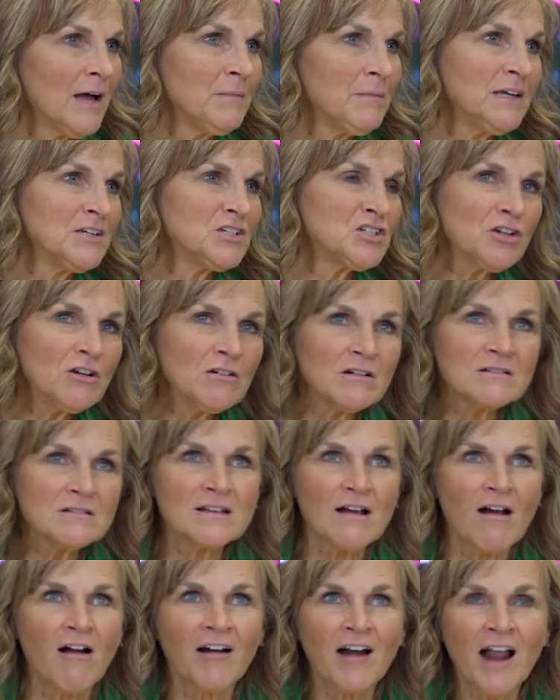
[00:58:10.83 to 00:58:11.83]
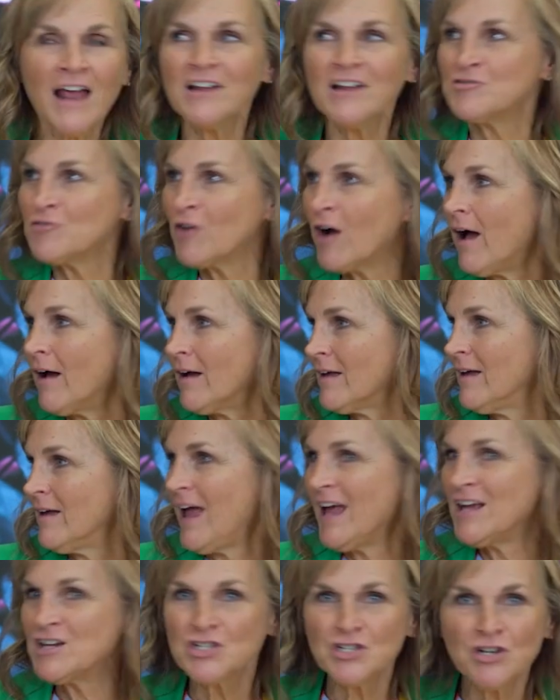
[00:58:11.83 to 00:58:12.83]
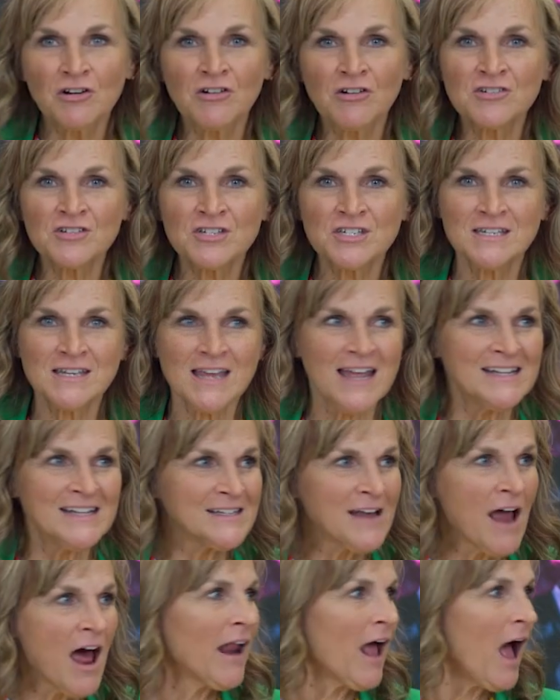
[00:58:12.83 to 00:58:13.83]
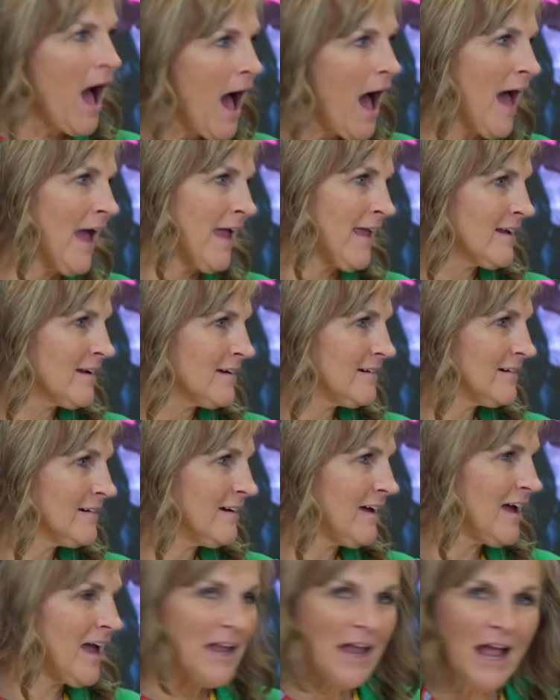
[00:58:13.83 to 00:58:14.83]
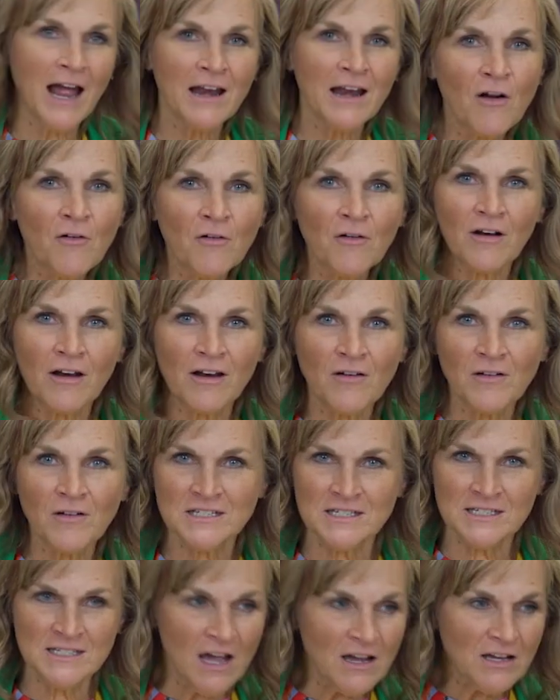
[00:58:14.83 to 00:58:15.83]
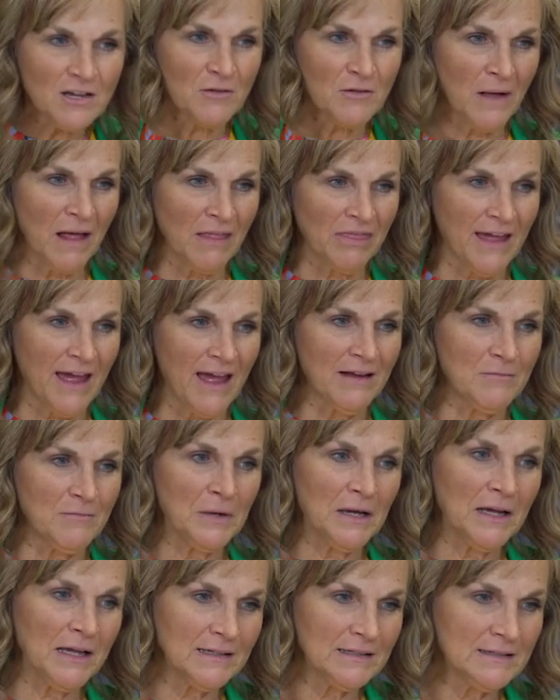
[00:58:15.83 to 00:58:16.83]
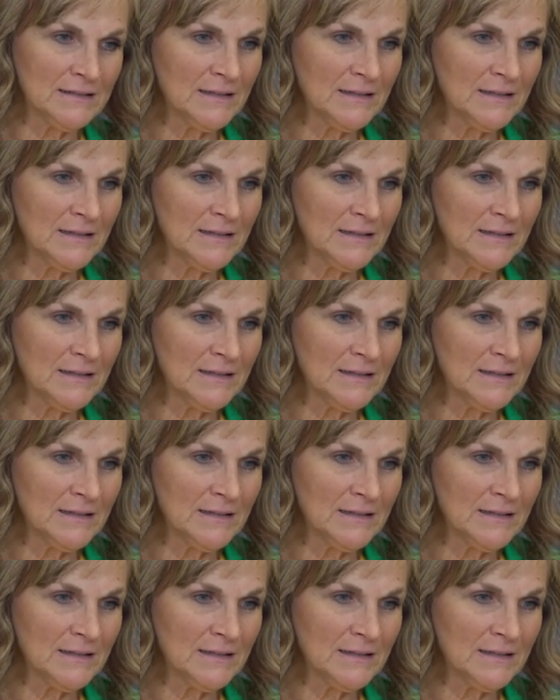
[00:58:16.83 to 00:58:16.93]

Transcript: I mean, sugars are not a drug, and sugars is not a high. I don't know what to tell you about that, but...